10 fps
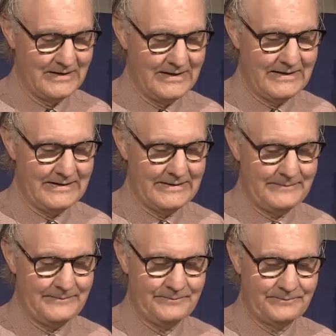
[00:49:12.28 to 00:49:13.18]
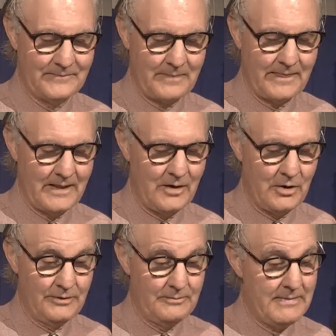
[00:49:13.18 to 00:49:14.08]

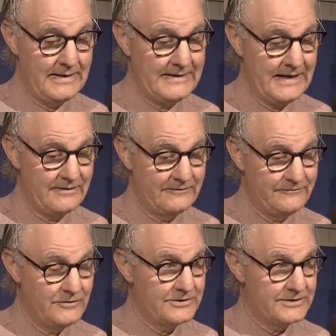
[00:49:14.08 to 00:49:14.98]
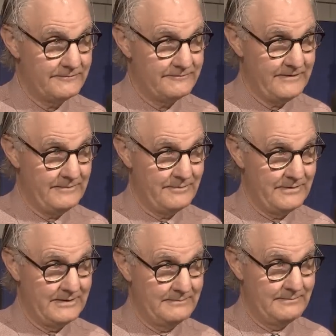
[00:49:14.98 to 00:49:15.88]
on Monday, the 1st of
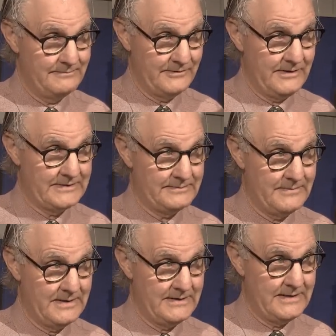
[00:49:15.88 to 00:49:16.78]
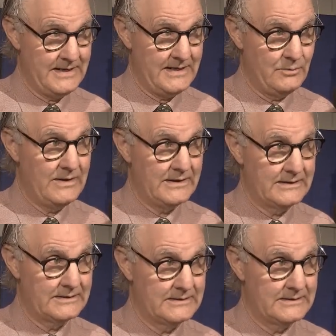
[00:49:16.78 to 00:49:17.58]
February. So that's Monday week.